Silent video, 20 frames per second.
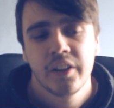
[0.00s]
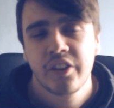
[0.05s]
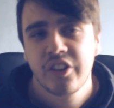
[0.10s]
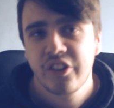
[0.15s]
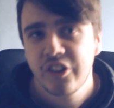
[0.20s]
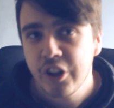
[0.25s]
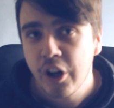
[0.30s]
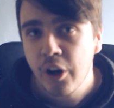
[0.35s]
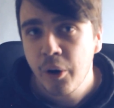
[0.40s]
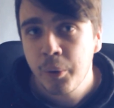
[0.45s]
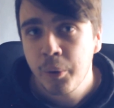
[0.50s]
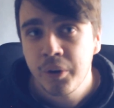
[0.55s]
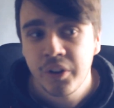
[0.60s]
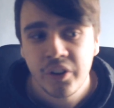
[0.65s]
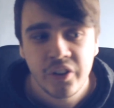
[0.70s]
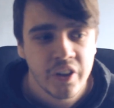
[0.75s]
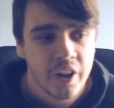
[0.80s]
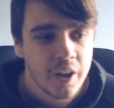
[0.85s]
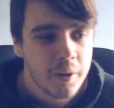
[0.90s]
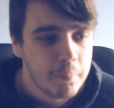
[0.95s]

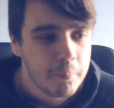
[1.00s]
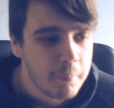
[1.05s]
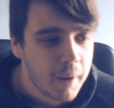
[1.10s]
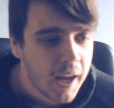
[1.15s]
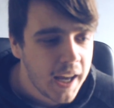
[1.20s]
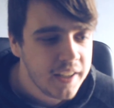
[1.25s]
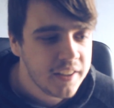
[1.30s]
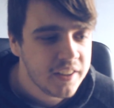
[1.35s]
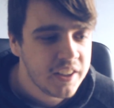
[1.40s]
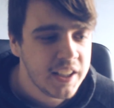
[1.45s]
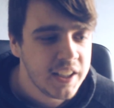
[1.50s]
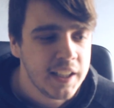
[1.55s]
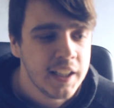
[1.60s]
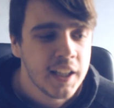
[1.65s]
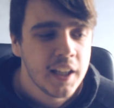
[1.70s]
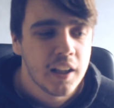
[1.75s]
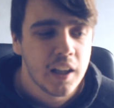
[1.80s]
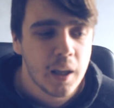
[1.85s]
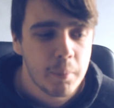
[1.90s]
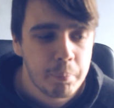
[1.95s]
Stones, Mendy,
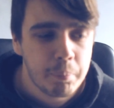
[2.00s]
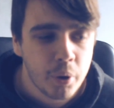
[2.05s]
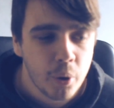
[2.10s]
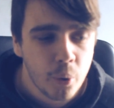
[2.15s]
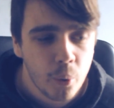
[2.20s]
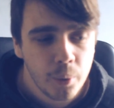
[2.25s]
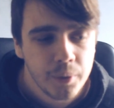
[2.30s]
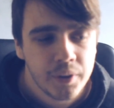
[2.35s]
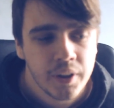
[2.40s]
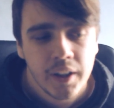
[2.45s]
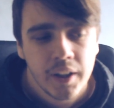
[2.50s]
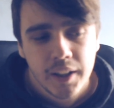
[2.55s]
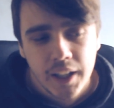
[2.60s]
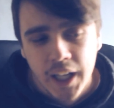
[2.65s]
Laporte.